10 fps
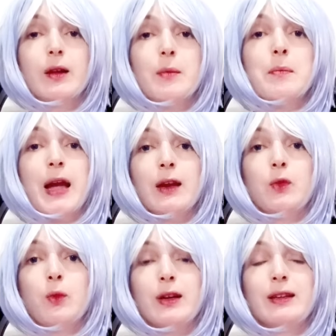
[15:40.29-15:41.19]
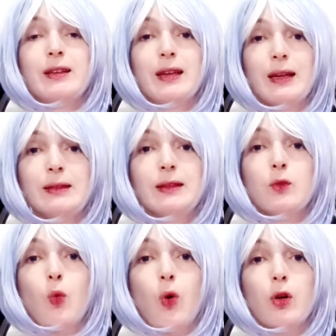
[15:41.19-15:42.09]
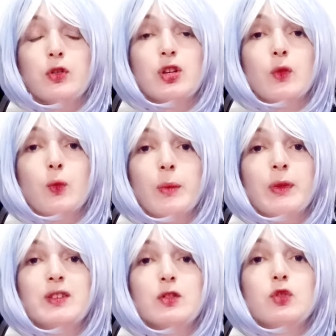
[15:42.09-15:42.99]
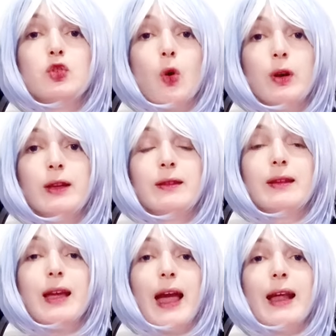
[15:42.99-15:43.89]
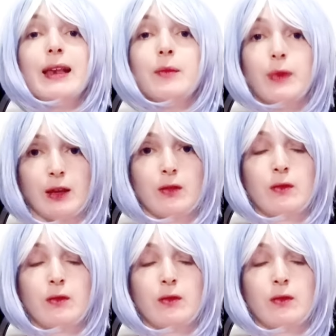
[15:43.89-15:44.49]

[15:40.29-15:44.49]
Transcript: men were killed in wars and women just joined the enemy,